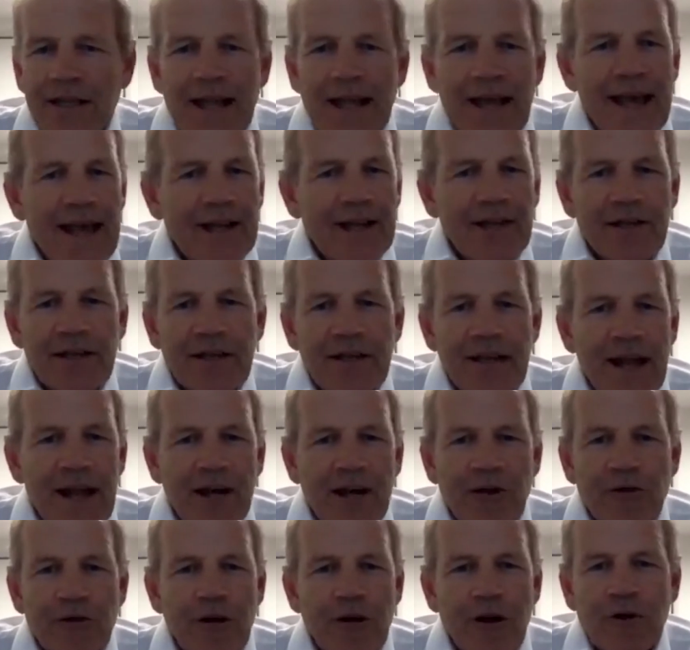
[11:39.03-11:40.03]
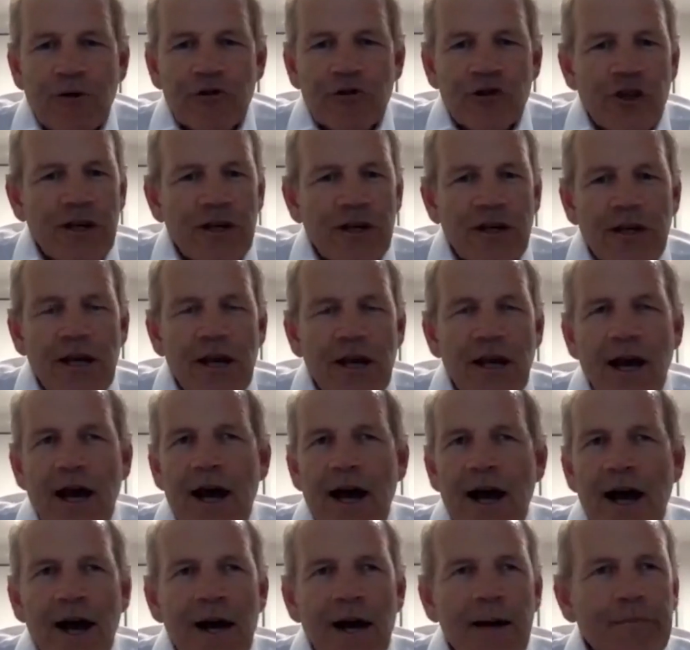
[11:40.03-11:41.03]
land and agriculture
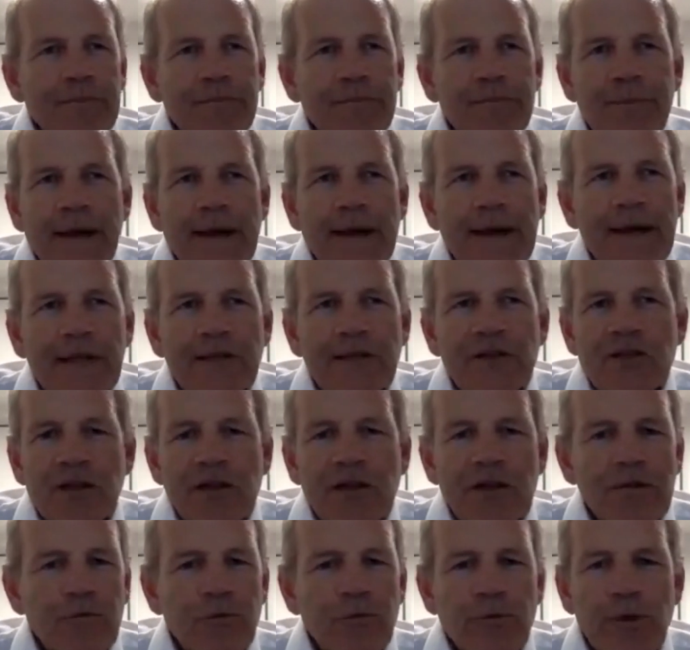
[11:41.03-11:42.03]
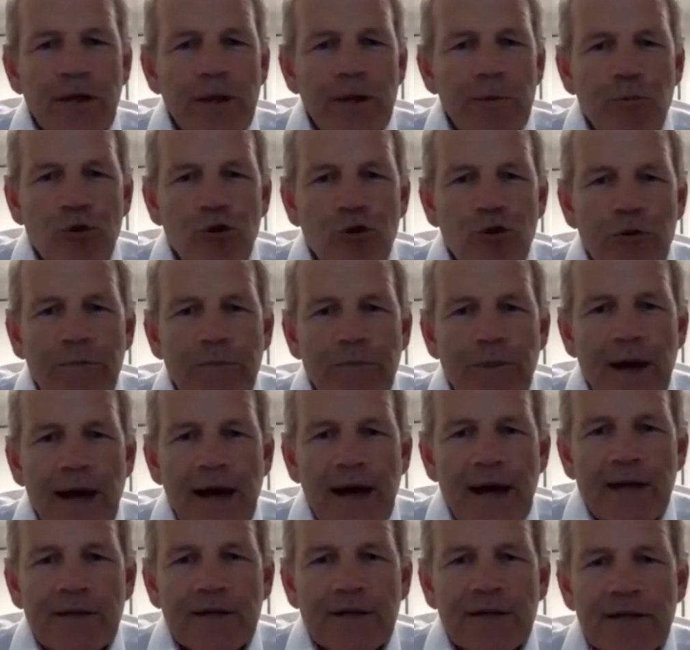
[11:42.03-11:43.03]
plays a really important
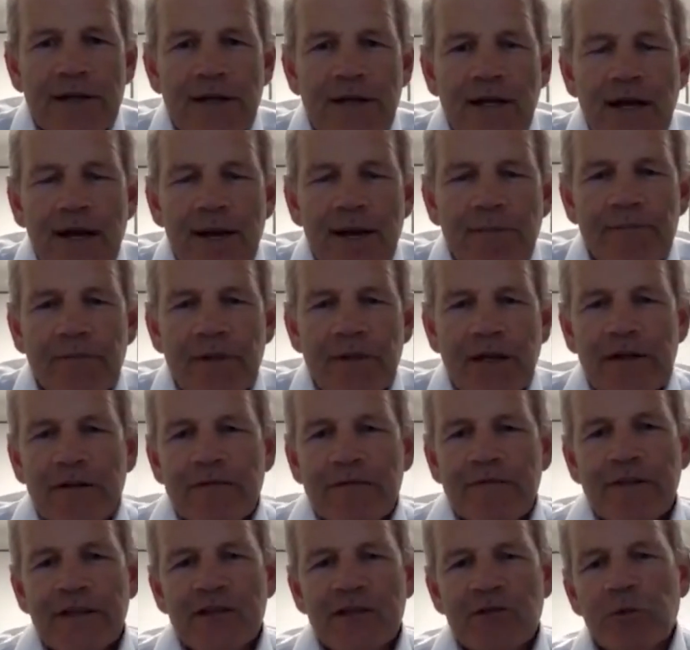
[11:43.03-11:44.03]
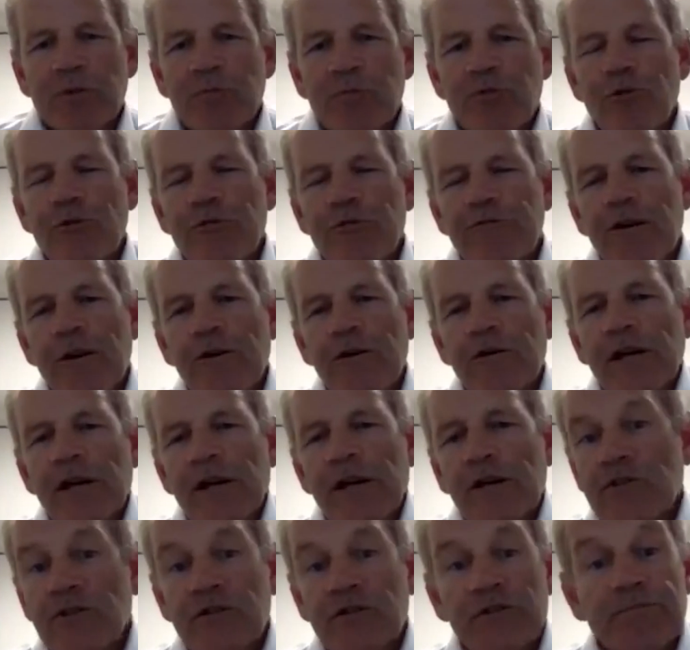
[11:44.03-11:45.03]
part in investment
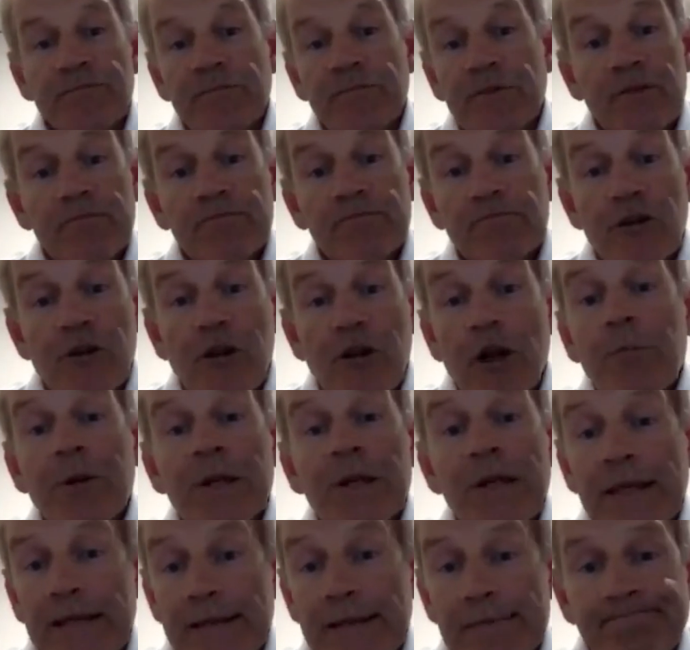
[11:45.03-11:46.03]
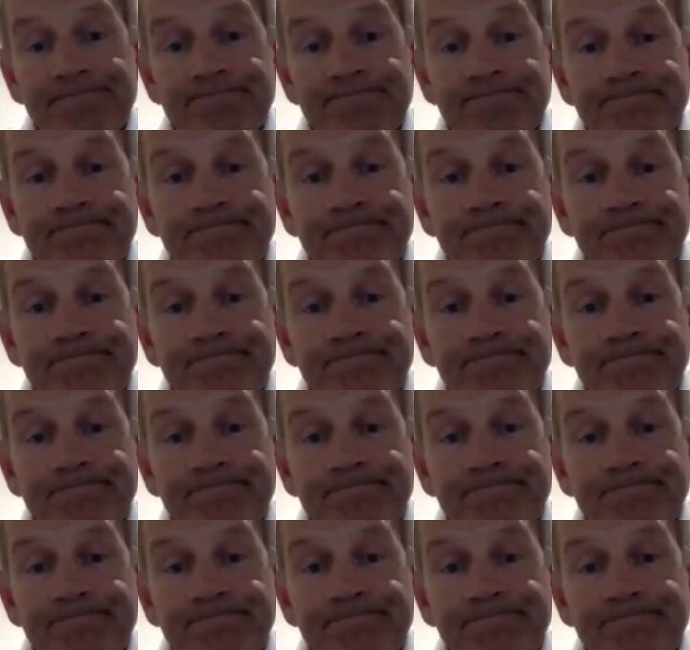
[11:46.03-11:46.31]
portfolios globally.